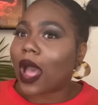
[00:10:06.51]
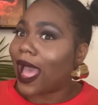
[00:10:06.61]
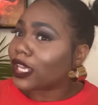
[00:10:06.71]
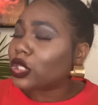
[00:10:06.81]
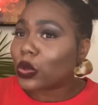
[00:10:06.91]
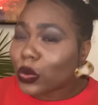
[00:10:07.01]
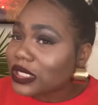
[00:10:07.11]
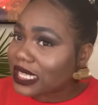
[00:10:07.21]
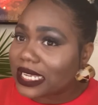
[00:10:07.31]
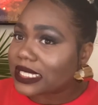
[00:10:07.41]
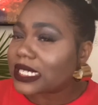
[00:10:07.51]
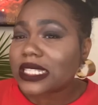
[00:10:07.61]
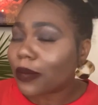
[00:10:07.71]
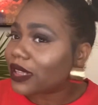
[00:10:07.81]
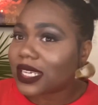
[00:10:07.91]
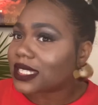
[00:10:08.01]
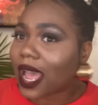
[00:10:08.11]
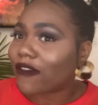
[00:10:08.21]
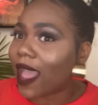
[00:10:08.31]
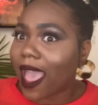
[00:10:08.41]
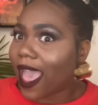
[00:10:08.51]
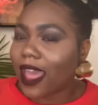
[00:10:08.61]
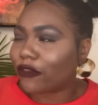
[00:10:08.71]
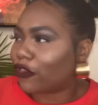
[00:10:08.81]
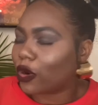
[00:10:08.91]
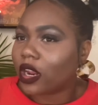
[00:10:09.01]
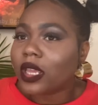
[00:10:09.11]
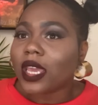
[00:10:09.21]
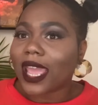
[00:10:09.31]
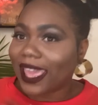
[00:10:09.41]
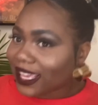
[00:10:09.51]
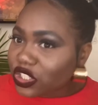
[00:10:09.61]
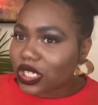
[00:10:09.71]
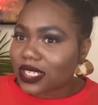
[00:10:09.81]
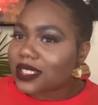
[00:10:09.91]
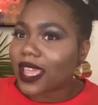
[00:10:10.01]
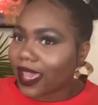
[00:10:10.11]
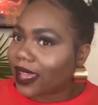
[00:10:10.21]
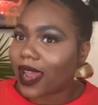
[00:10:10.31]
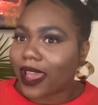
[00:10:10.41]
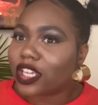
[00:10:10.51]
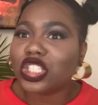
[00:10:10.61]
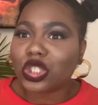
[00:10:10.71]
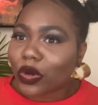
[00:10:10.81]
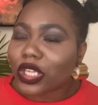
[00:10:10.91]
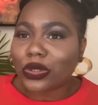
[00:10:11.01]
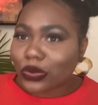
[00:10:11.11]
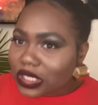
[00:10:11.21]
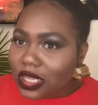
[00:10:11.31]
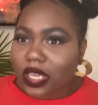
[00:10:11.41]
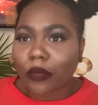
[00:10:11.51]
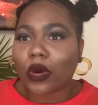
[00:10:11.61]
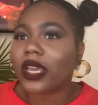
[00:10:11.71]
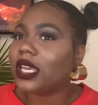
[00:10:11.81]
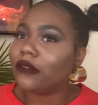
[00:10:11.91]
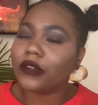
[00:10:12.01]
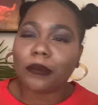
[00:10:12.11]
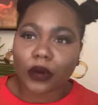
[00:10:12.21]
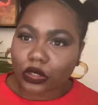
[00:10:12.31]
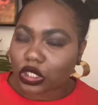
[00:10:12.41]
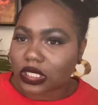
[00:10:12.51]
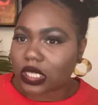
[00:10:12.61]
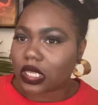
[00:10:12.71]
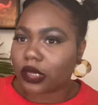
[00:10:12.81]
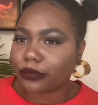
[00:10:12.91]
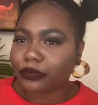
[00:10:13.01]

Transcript: I use these, and some of these I've had for ages, and I enjoy using them, or I keep repurchasing them.